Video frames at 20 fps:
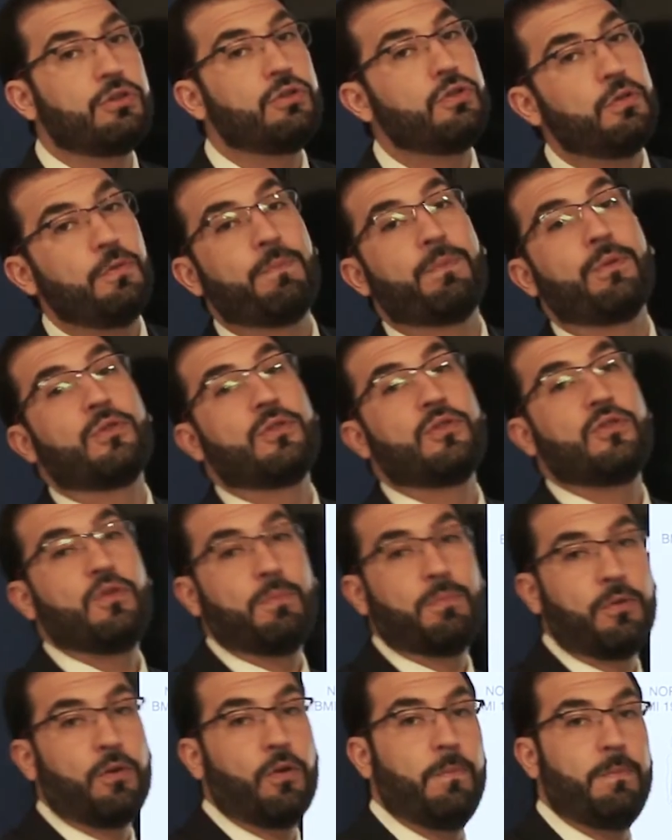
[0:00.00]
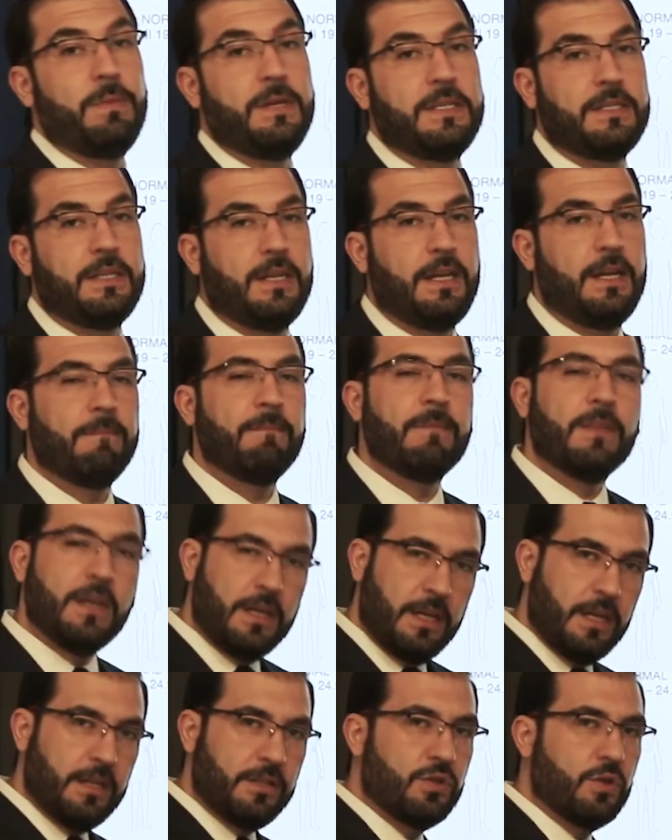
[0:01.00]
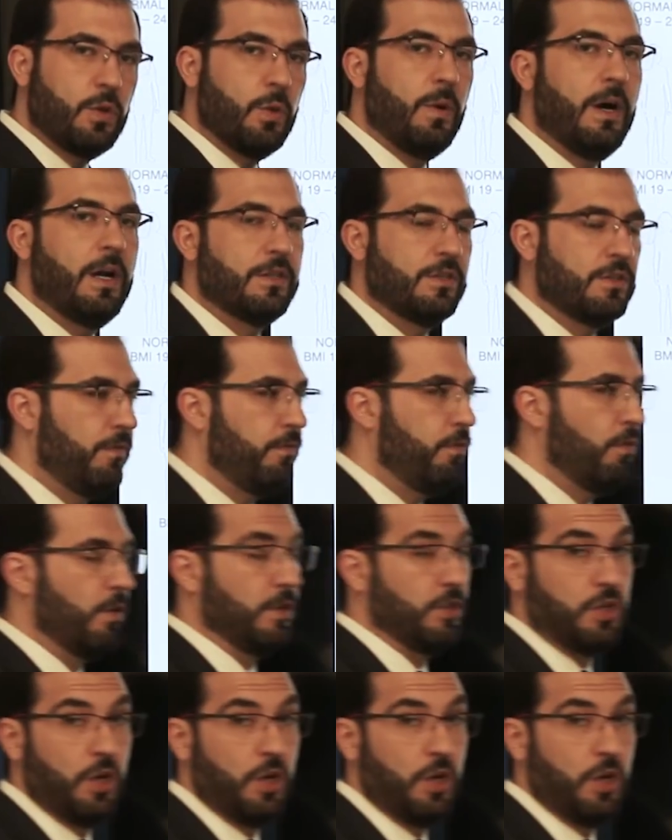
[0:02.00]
super obesity, and so on and so forth.